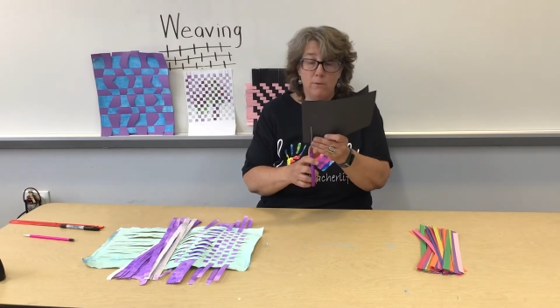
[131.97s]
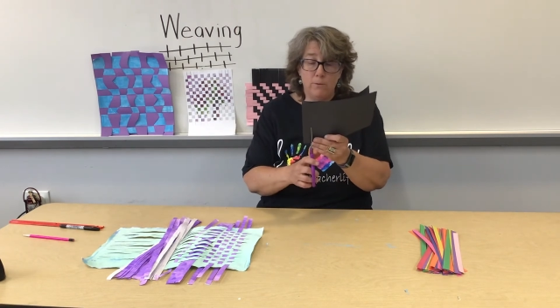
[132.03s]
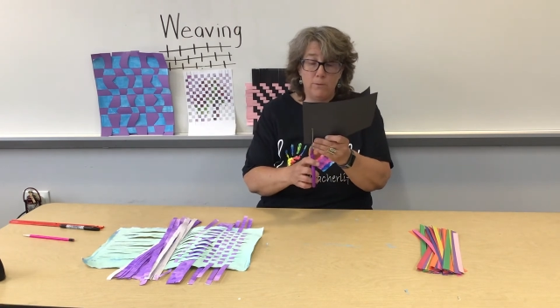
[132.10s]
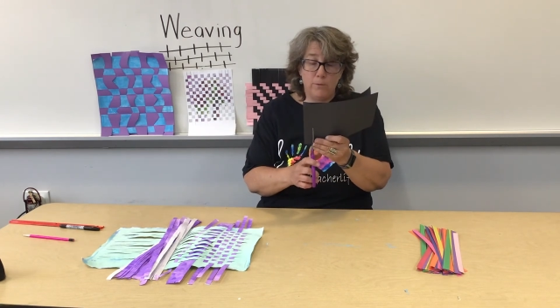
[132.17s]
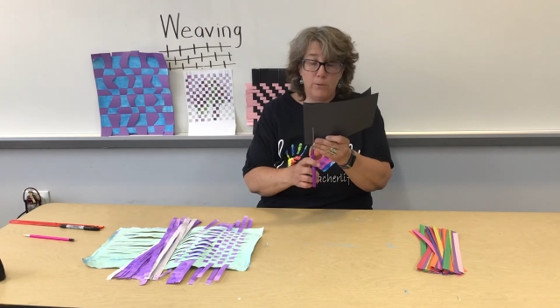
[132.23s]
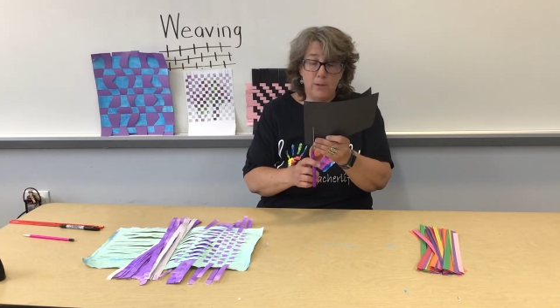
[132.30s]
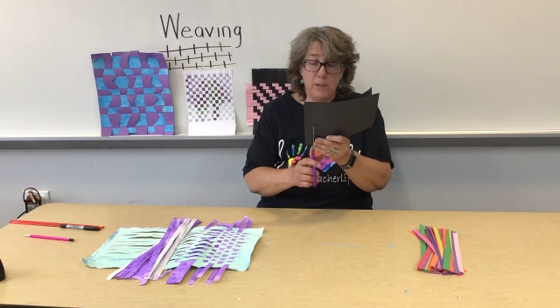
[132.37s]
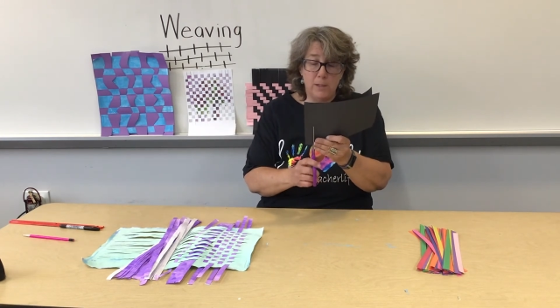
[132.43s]

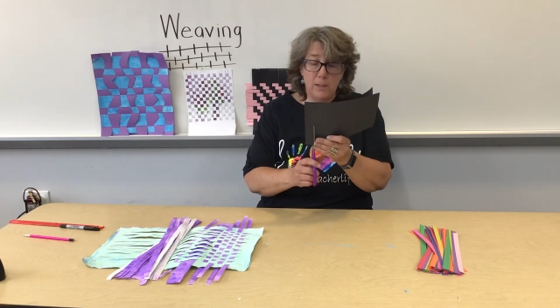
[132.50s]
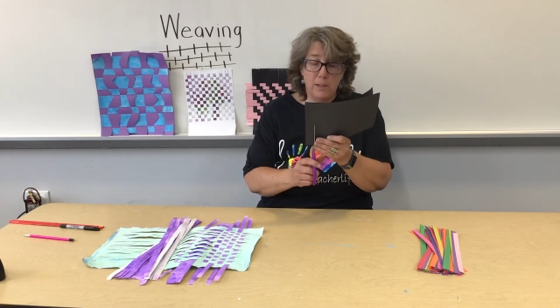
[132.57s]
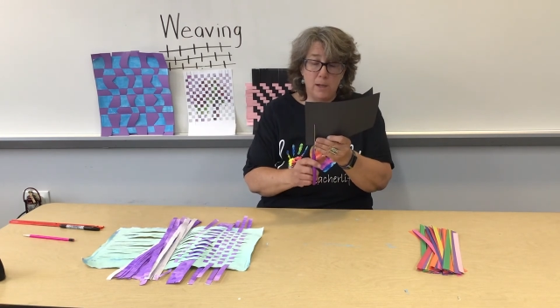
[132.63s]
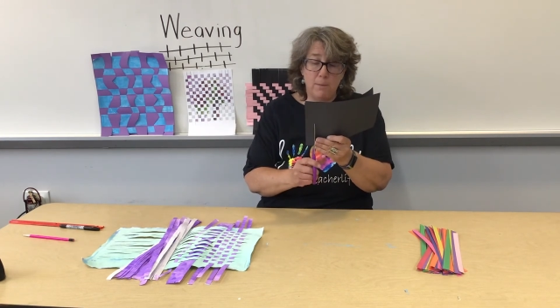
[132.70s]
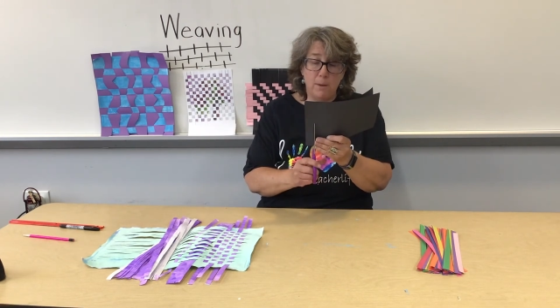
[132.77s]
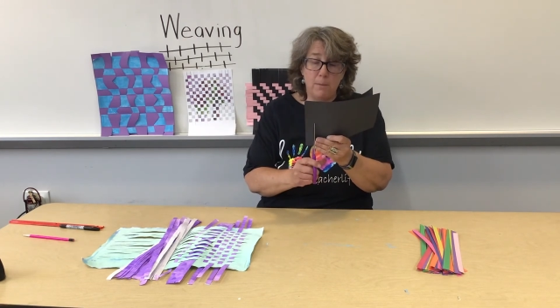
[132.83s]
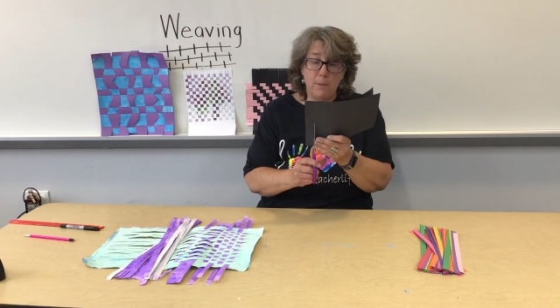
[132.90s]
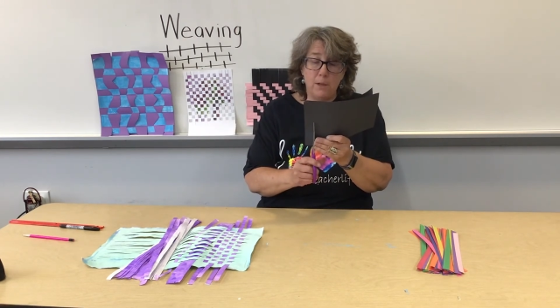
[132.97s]
this
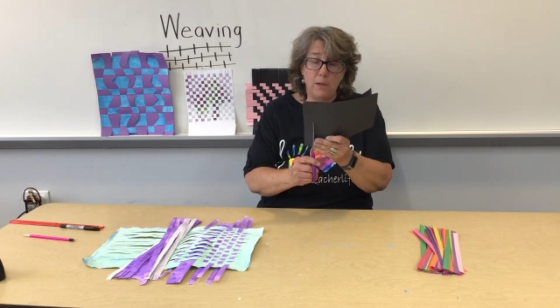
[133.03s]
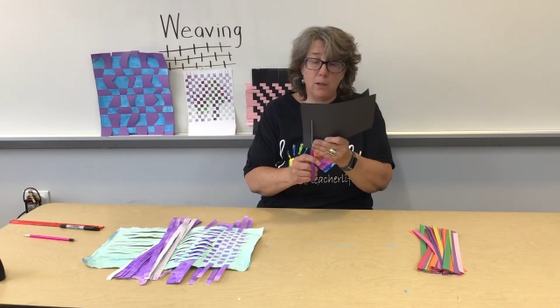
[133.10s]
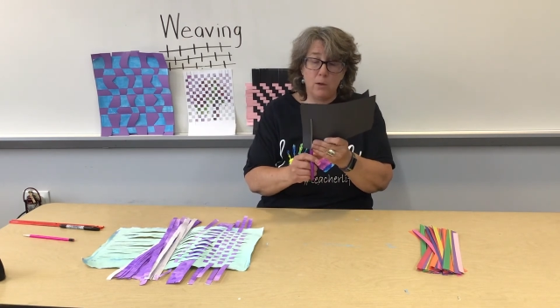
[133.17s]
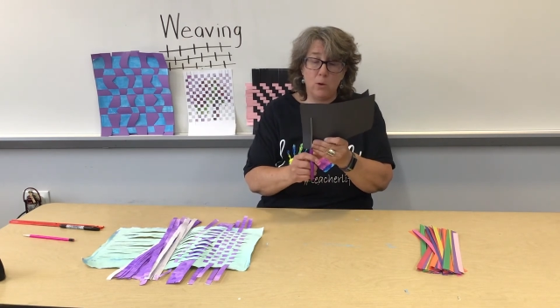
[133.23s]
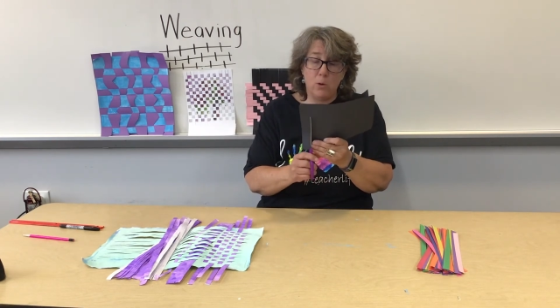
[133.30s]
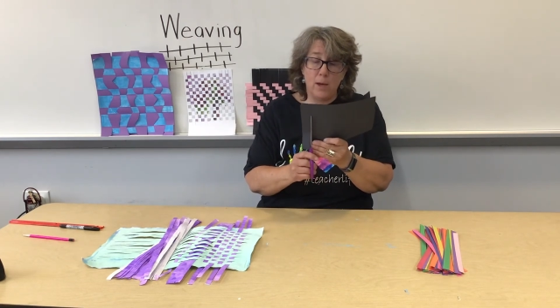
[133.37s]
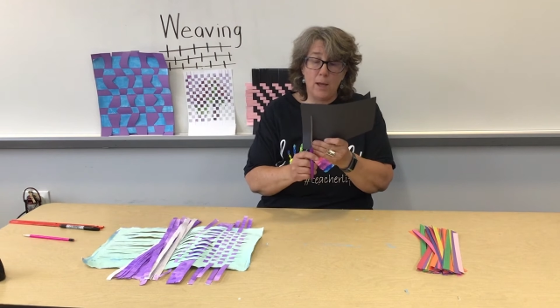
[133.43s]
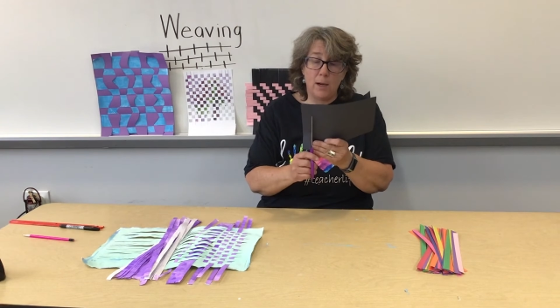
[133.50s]
time I'm going to
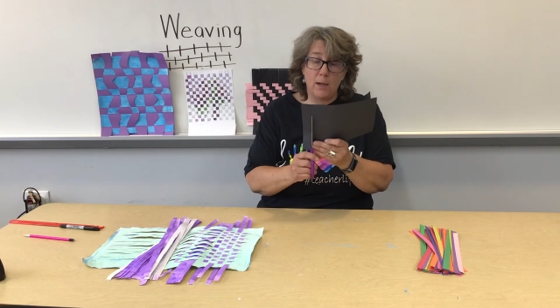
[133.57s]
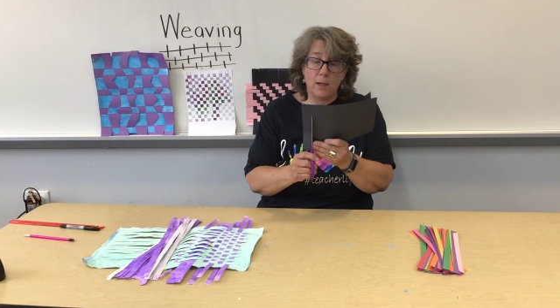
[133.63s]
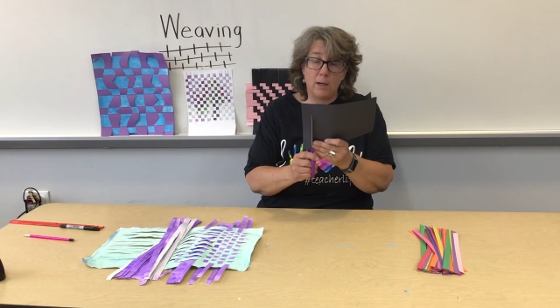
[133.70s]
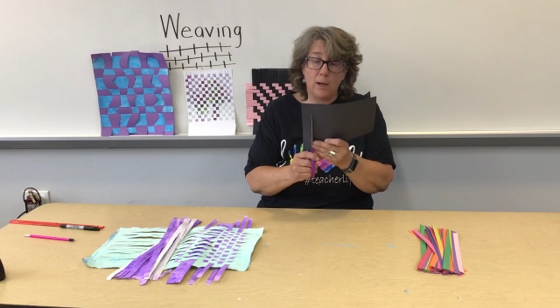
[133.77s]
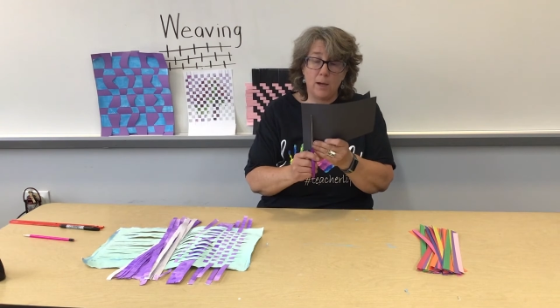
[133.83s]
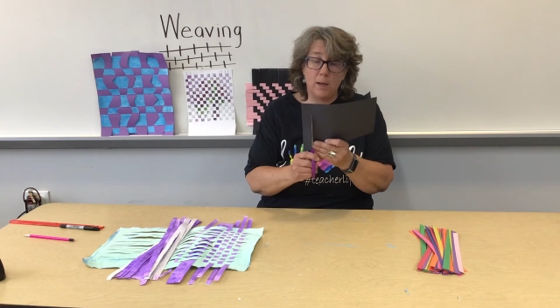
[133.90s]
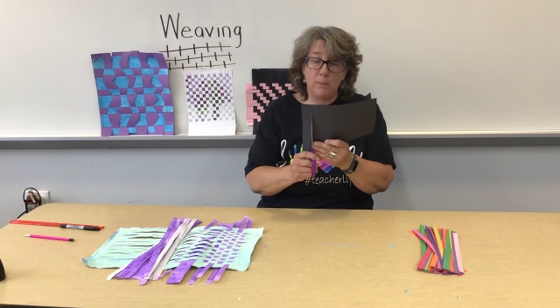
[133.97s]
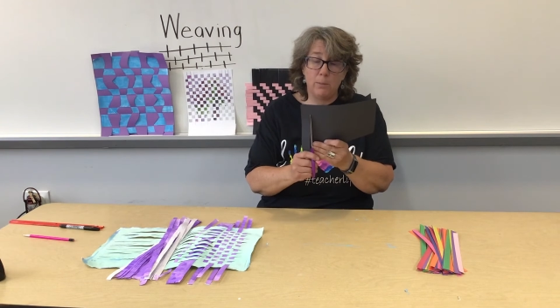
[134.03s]
go ahead and
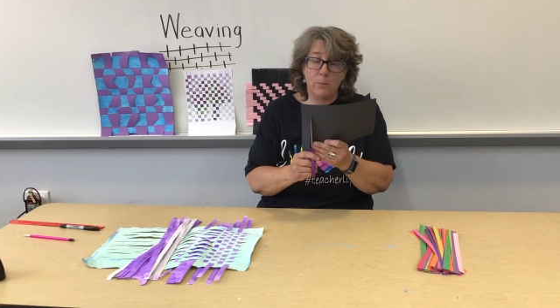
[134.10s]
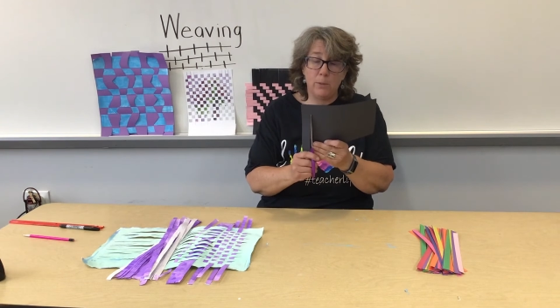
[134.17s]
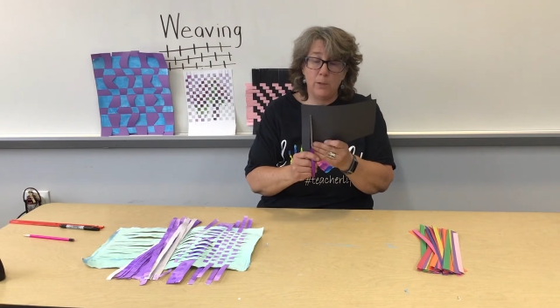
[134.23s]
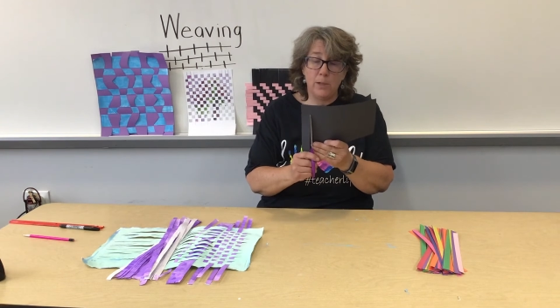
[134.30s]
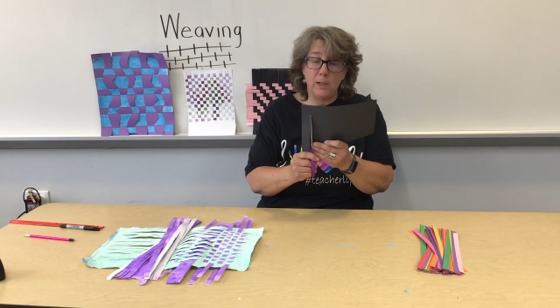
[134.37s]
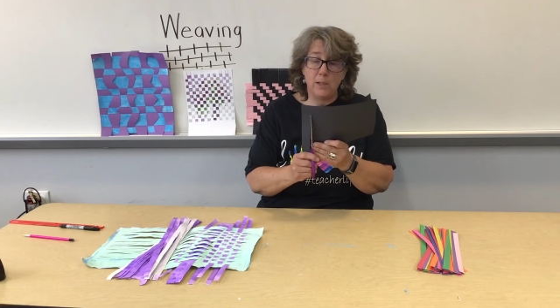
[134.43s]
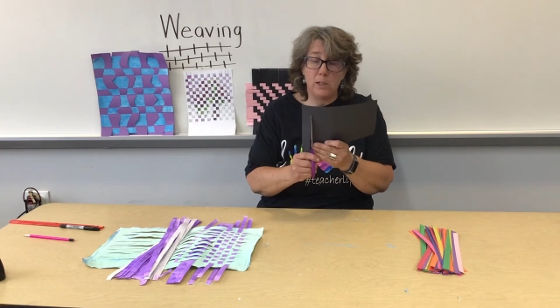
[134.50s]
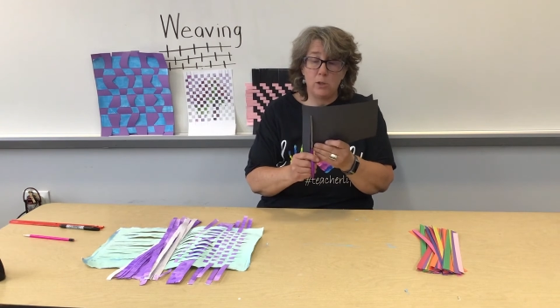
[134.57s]
cut
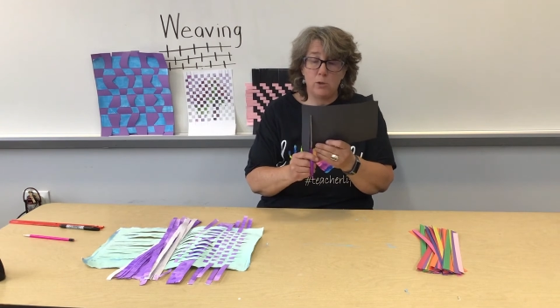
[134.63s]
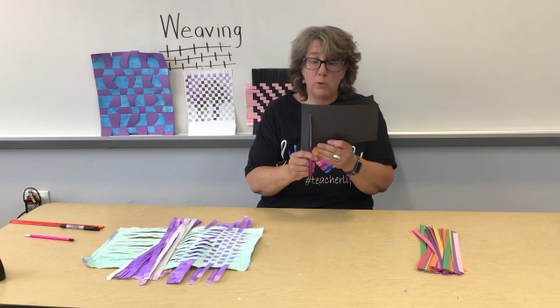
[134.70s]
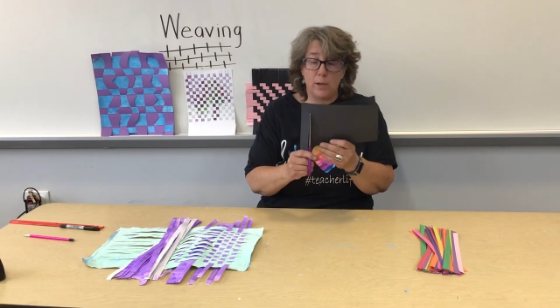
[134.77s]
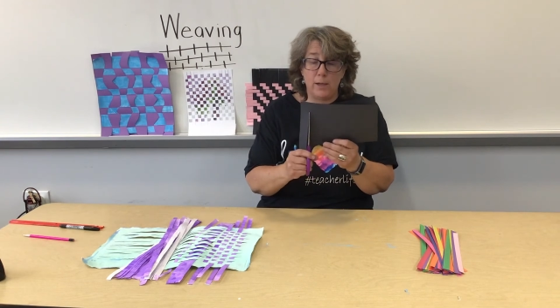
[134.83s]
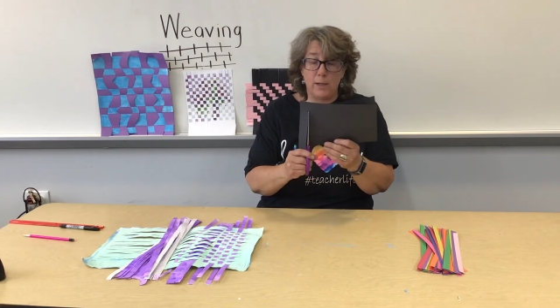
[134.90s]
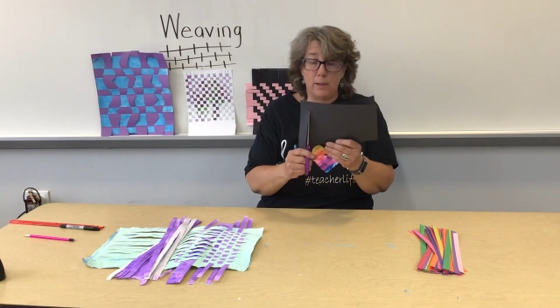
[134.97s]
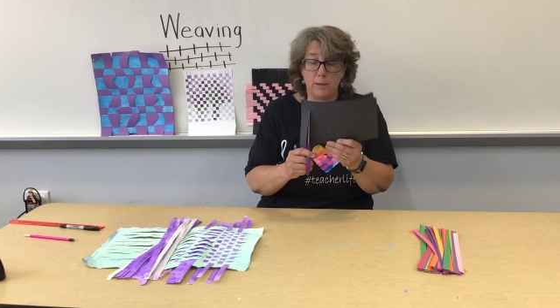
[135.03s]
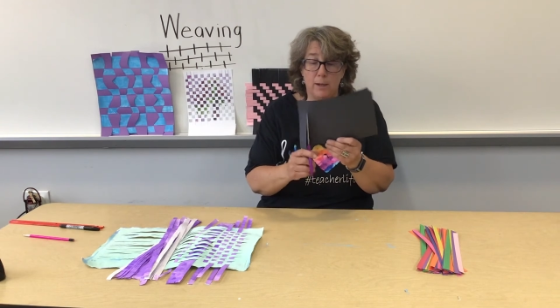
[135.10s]
pretty
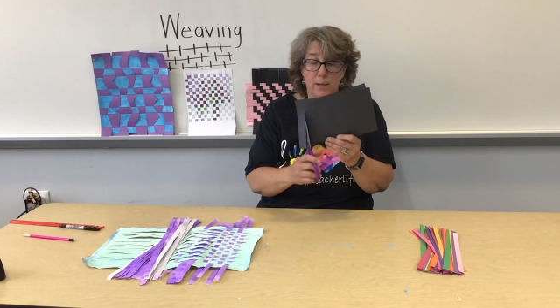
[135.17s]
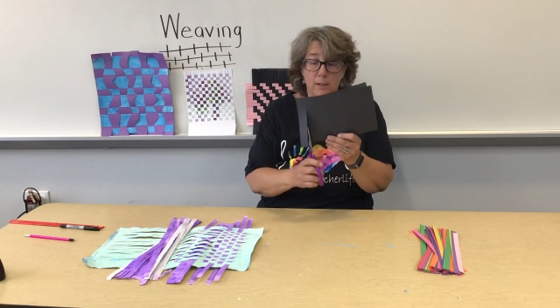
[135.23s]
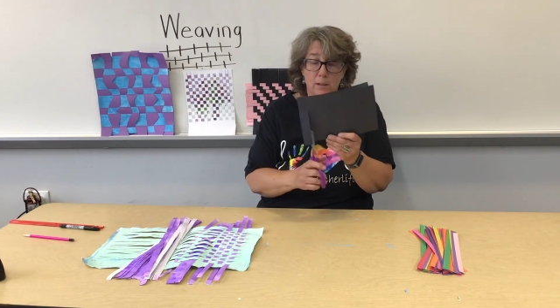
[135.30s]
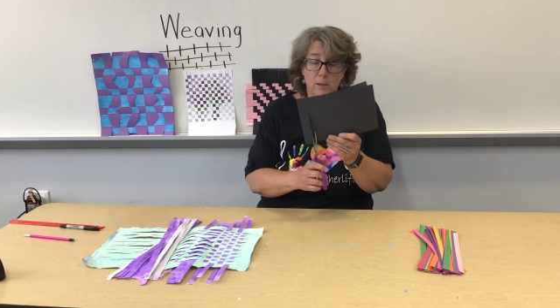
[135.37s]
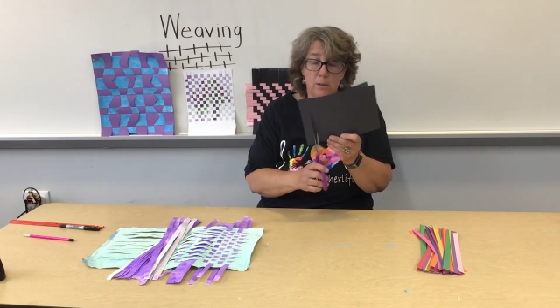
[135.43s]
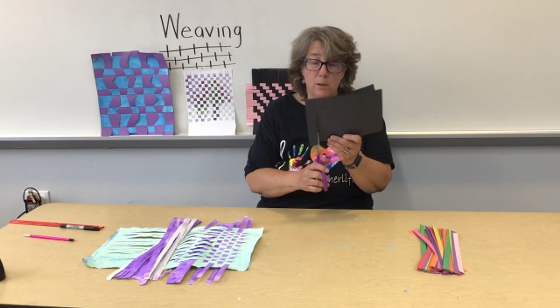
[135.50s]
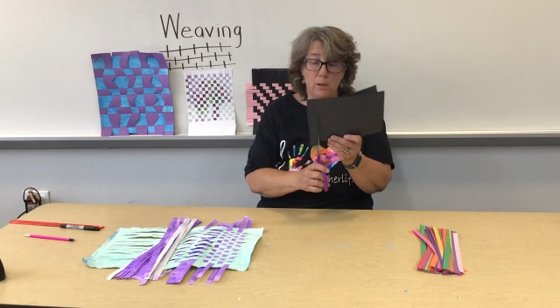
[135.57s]
straight lines.